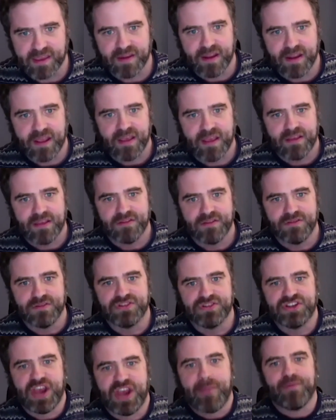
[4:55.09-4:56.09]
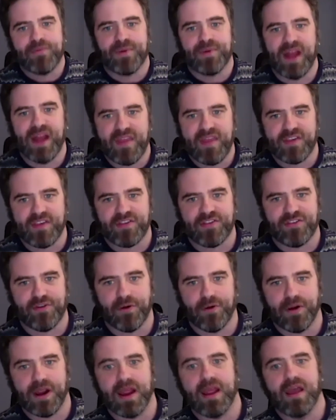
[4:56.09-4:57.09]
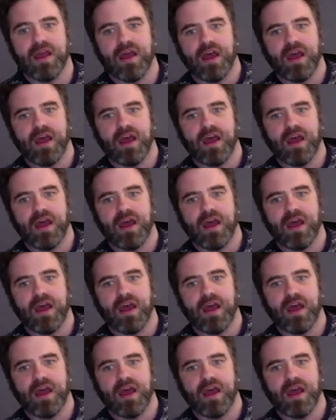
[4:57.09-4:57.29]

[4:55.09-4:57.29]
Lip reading: And James relayed this story